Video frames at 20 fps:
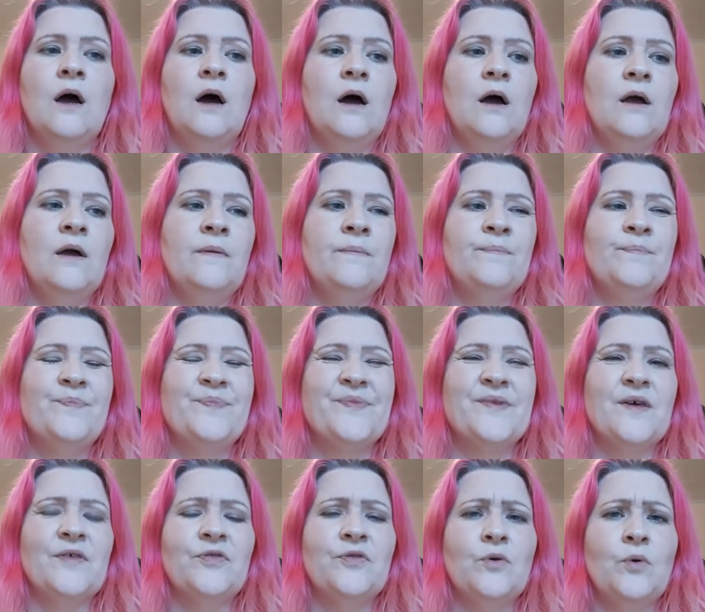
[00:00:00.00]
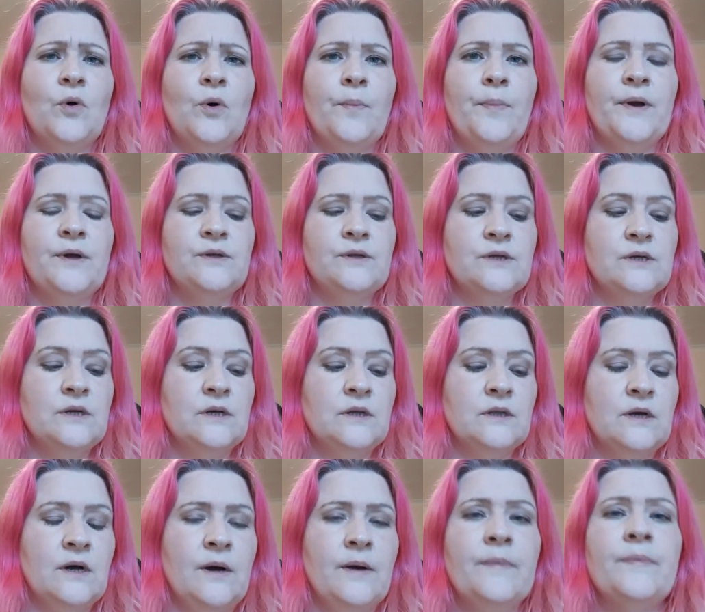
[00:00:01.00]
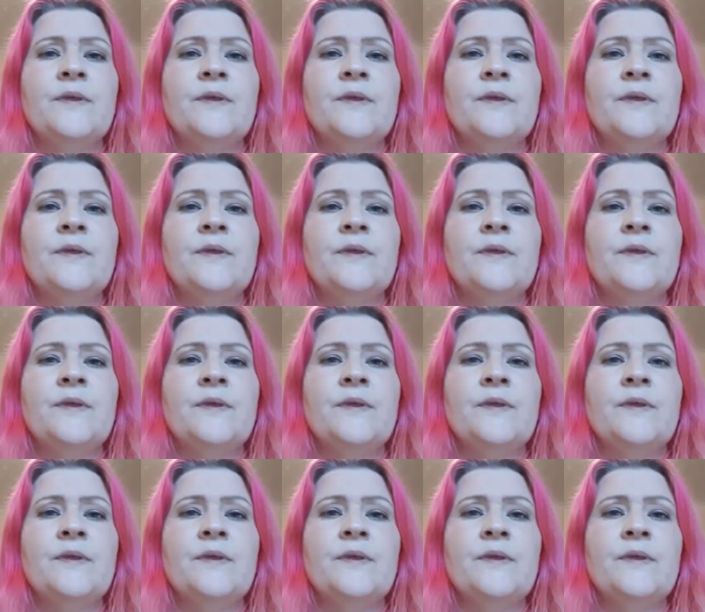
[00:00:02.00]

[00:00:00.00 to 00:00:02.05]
I thought about doing that.